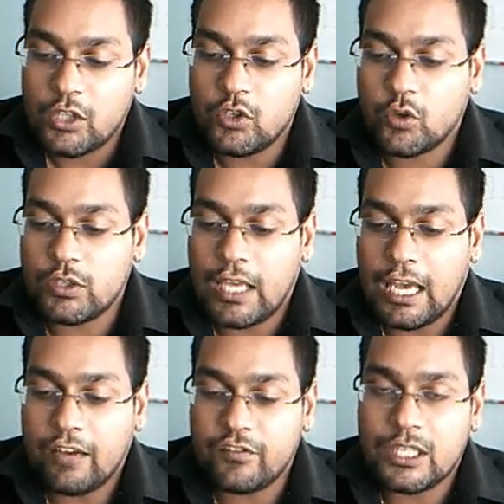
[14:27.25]
You could
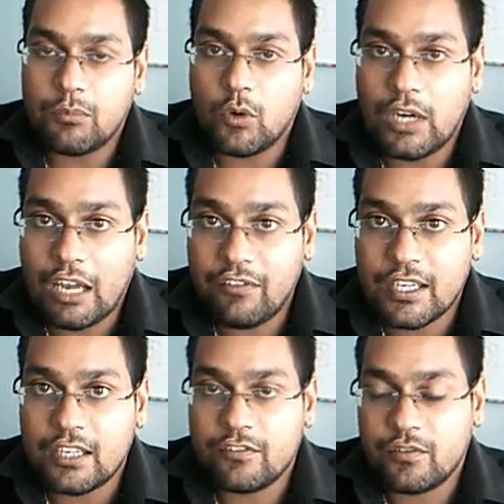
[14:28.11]
have
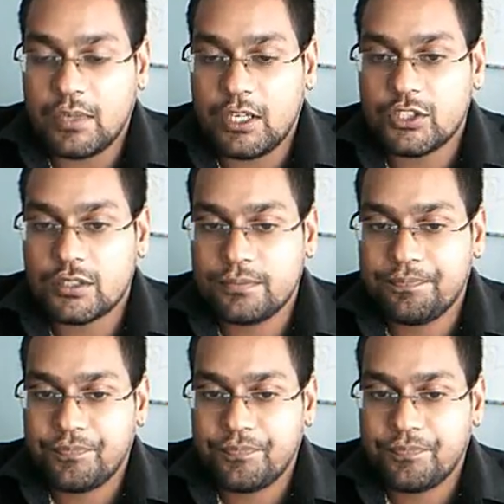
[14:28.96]
demographic information,